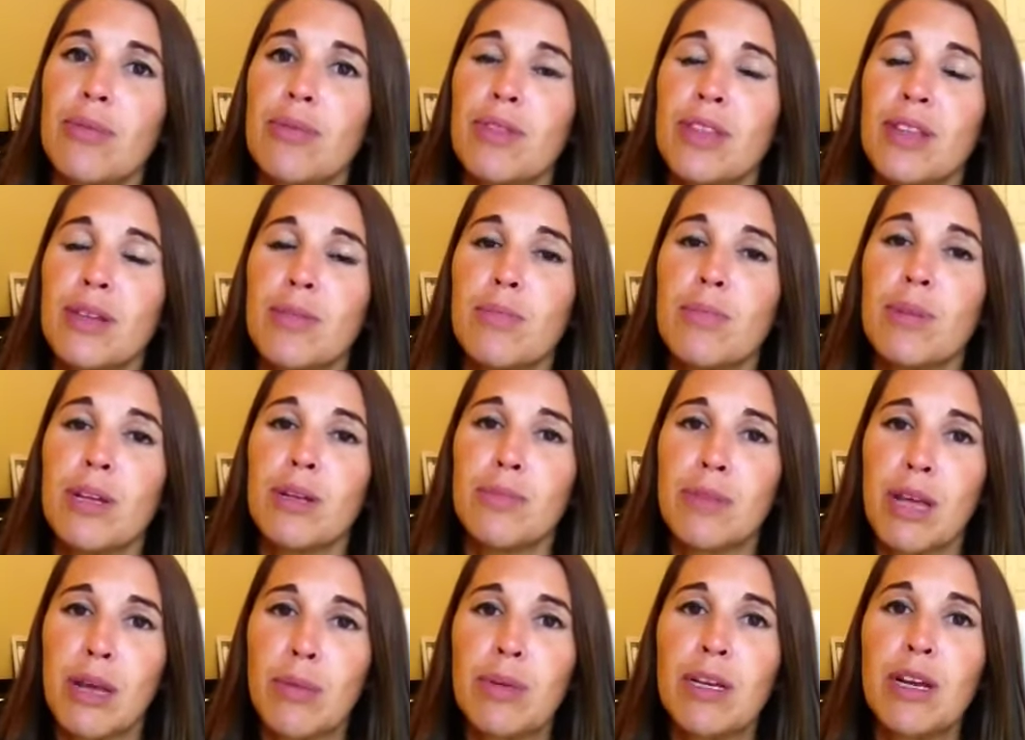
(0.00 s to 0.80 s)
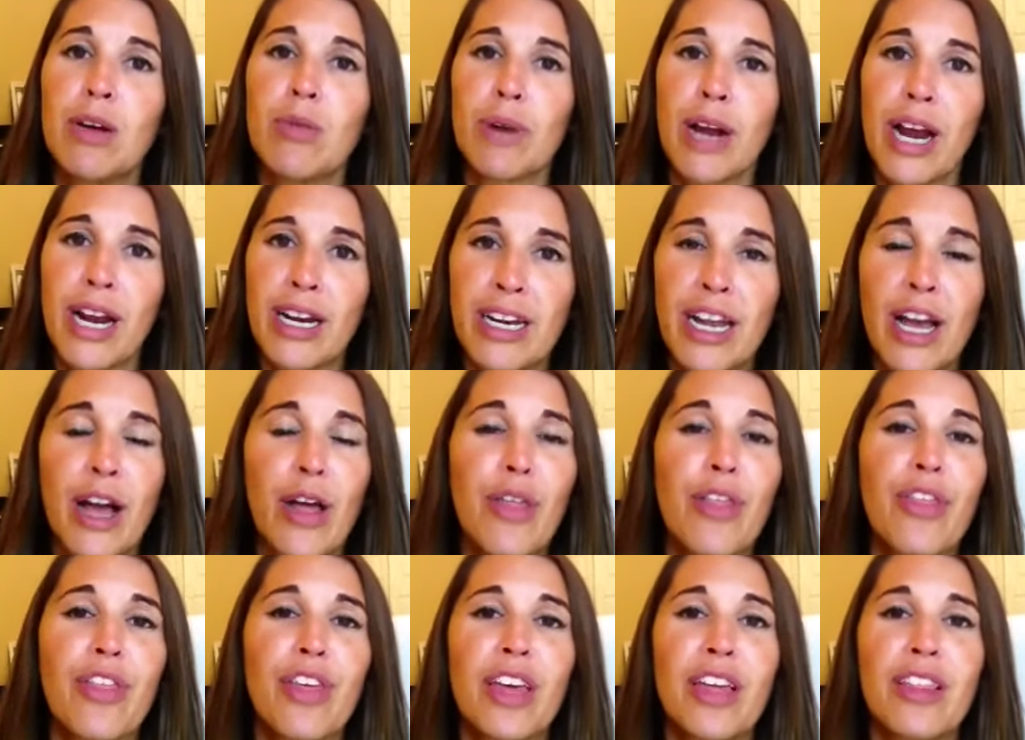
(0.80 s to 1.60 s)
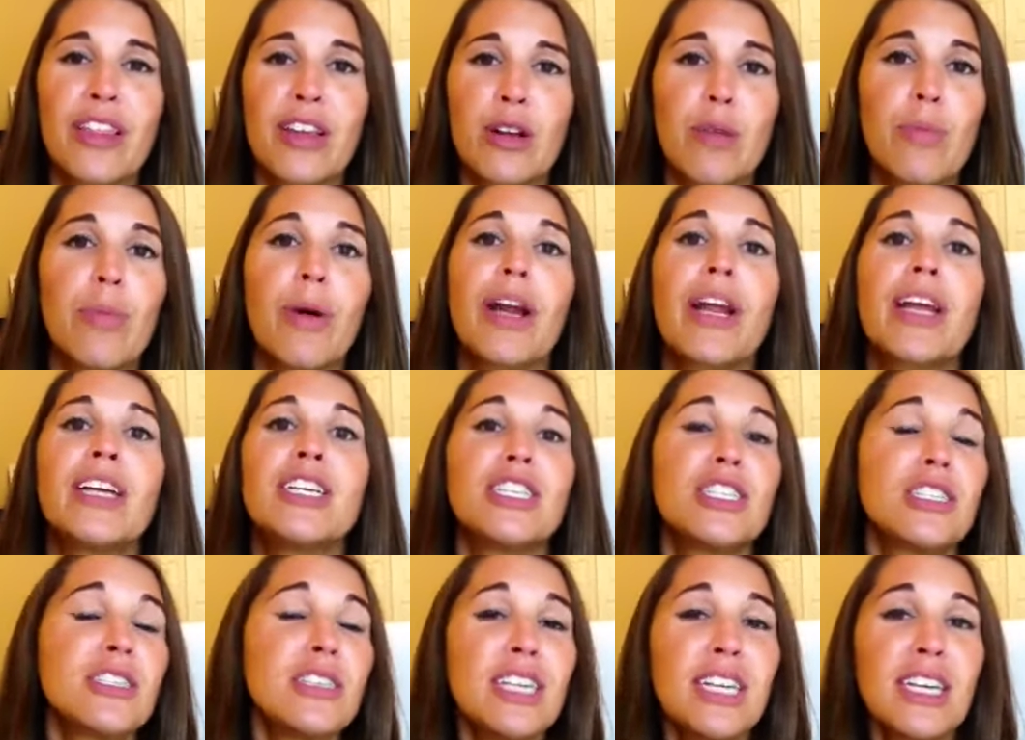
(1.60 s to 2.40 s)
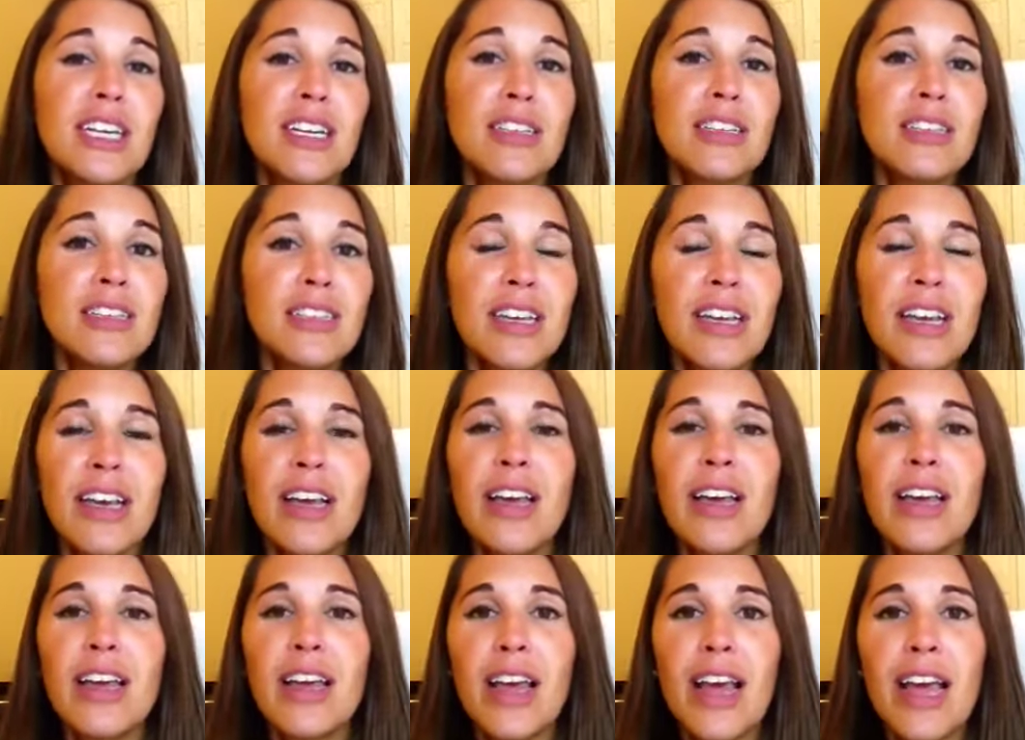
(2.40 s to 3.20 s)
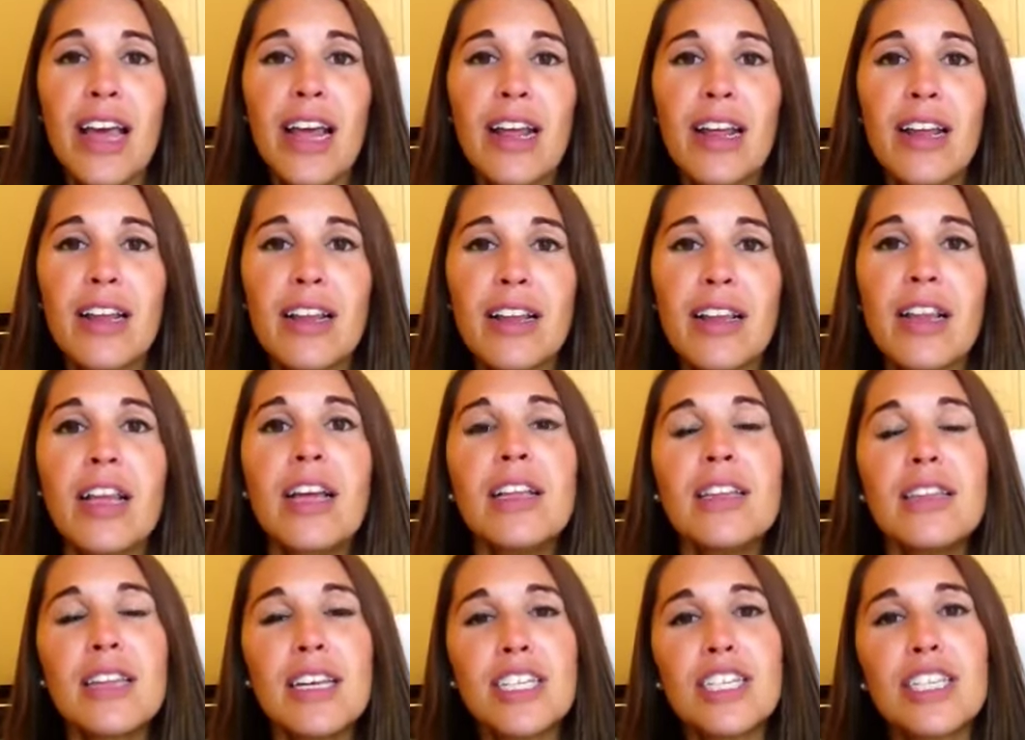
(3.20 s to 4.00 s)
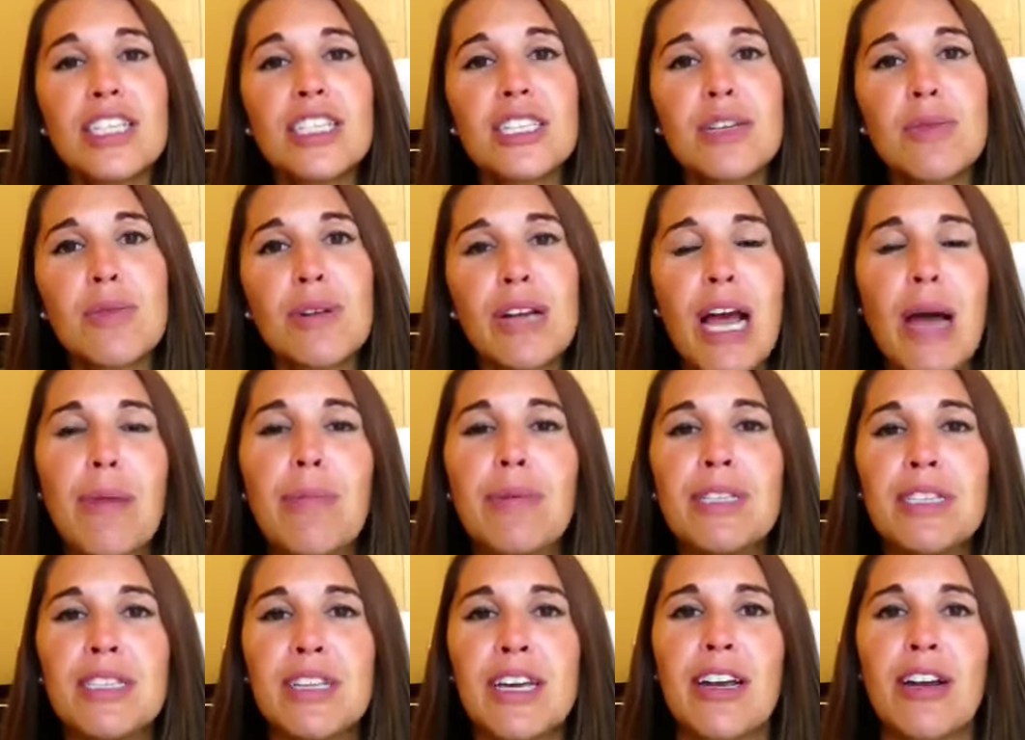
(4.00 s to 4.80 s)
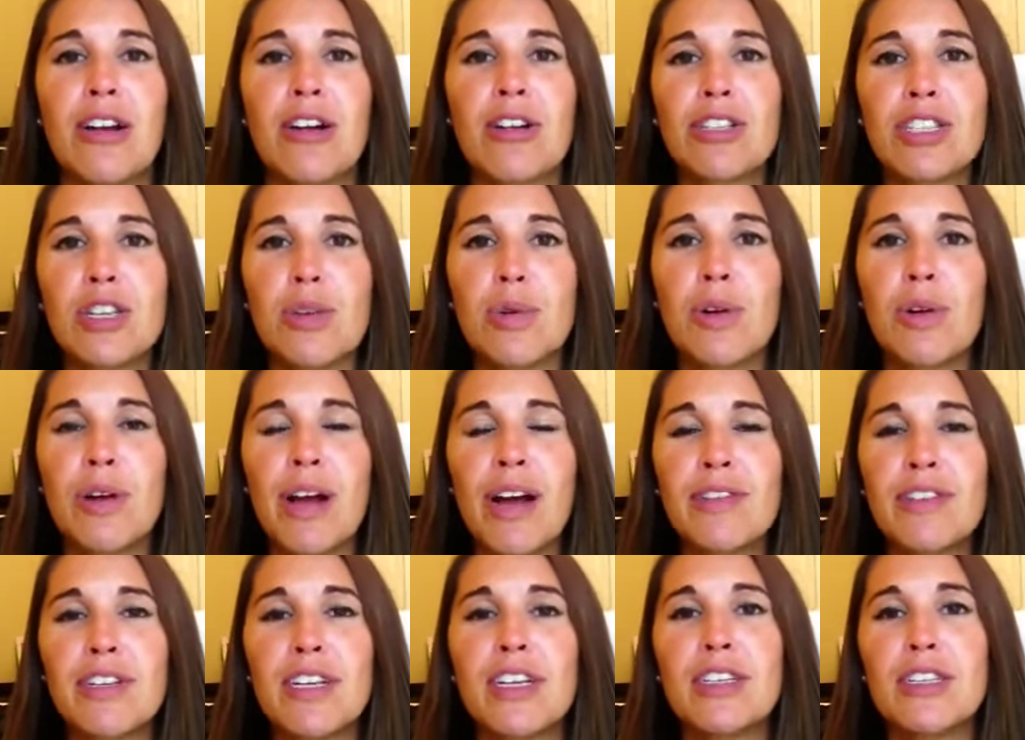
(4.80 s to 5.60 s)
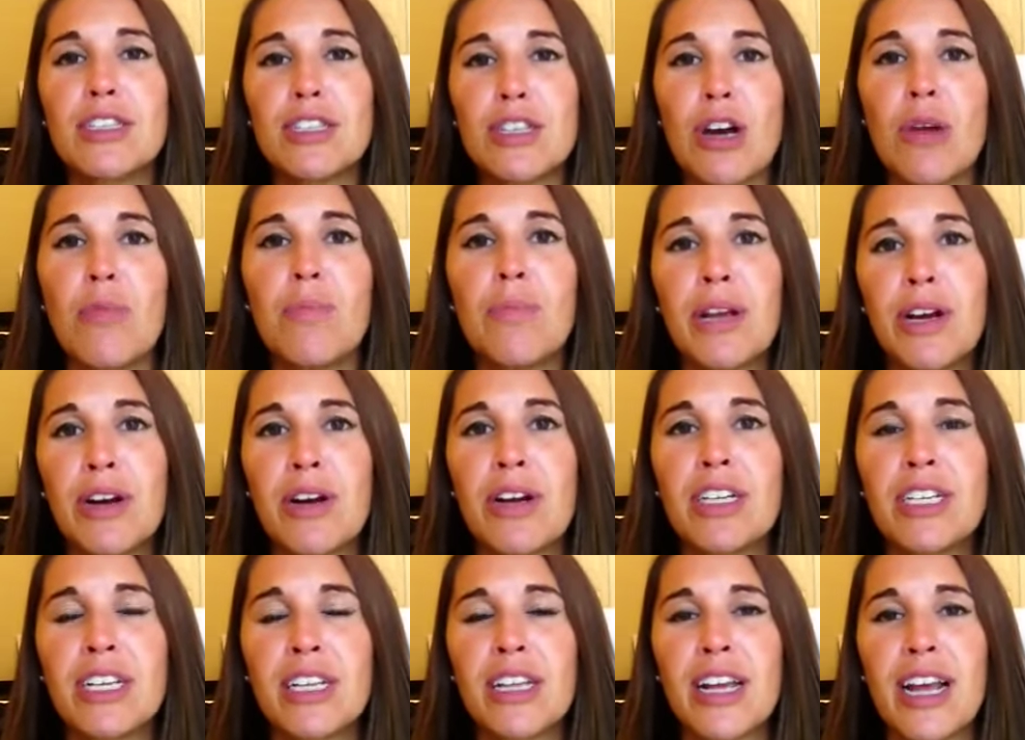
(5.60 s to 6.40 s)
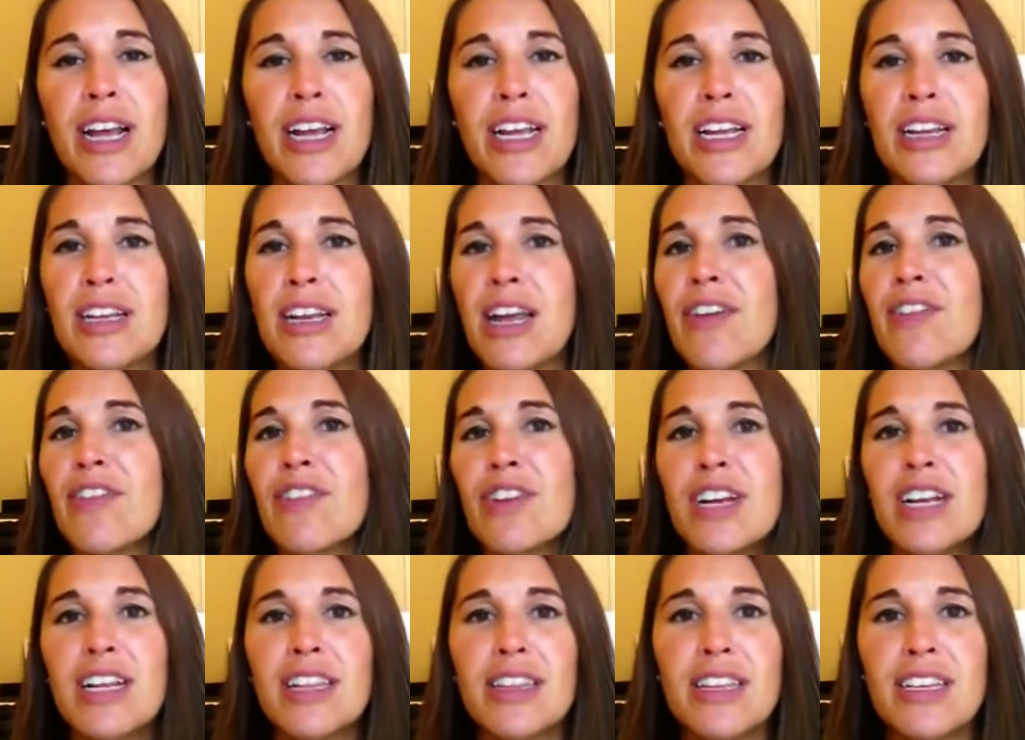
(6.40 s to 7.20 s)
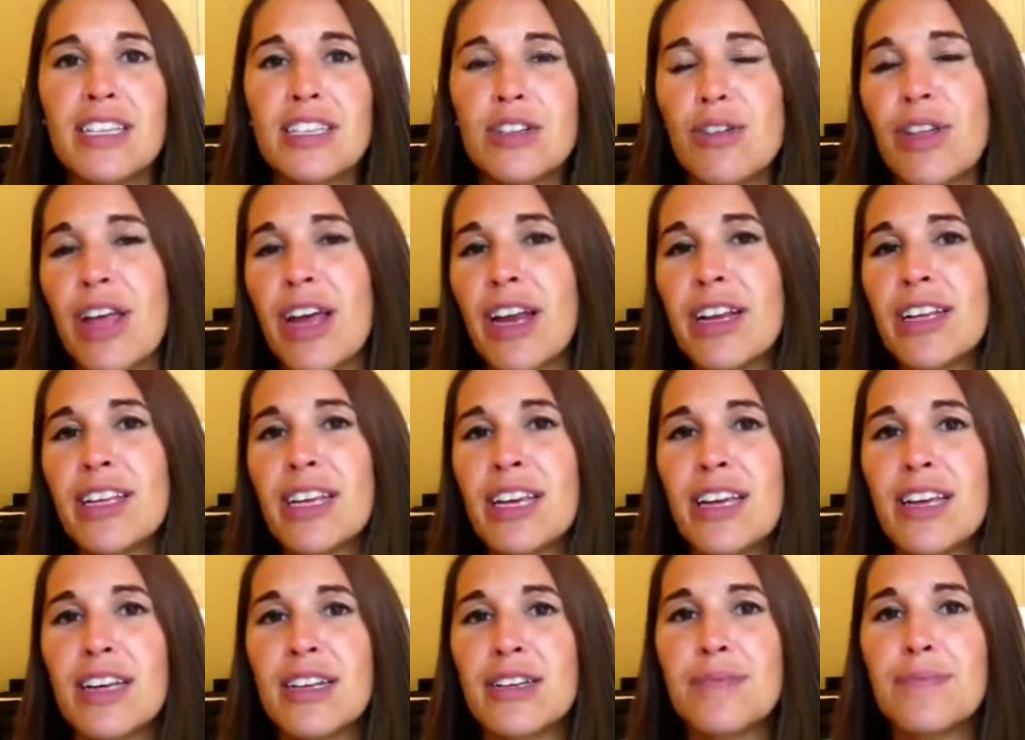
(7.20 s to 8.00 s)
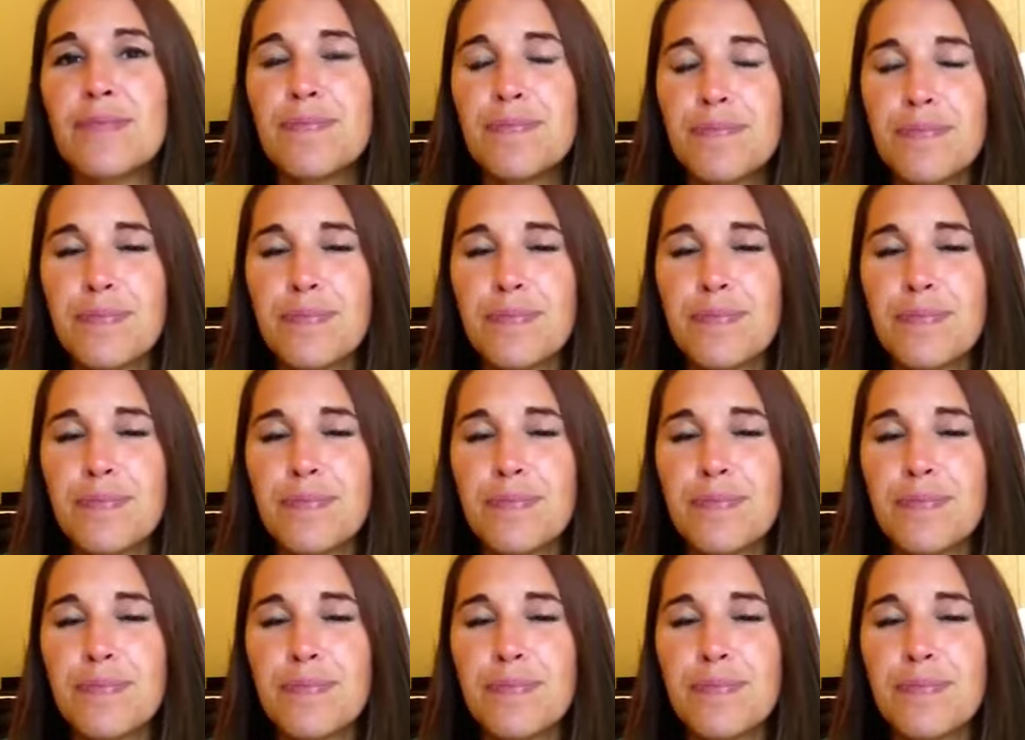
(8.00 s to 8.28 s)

That it may be a right now thing that your body just needs, and let's just see what happens later. So we don't have to get so married to like, I can never eat this or that again.